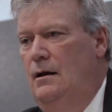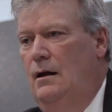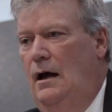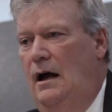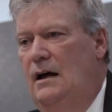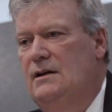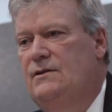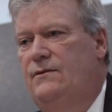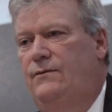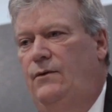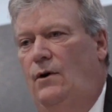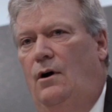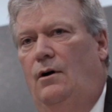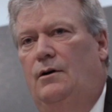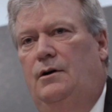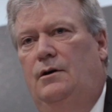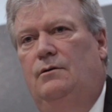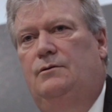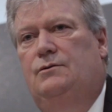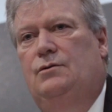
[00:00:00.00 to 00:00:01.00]
last
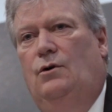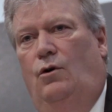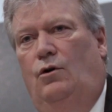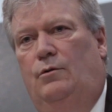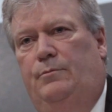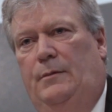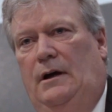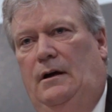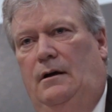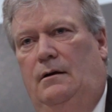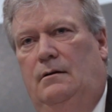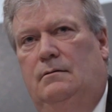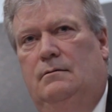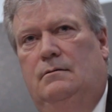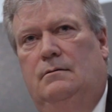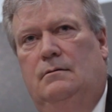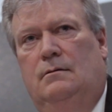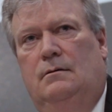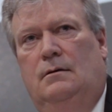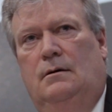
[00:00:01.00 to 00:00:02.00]
fall you told me
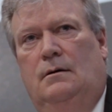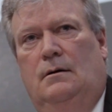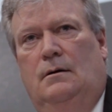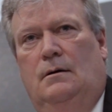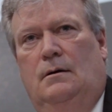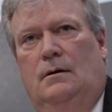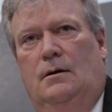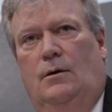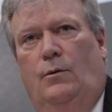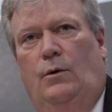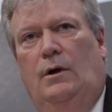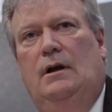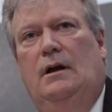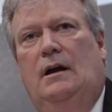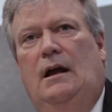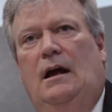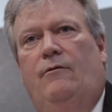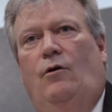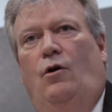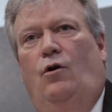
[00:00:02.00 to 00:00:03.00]
that we
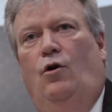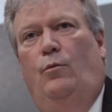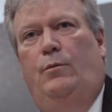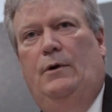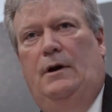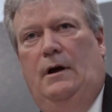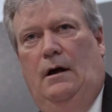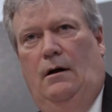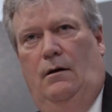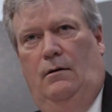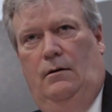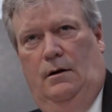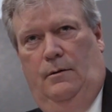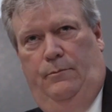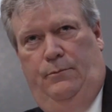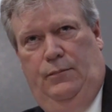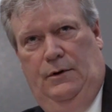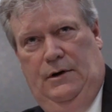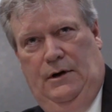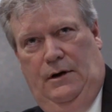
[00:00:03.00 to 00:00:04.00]
didn't have a hope in hell in
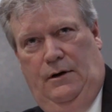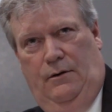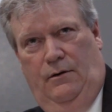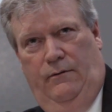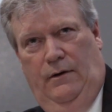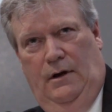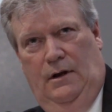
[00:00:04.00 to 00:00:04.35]
a particular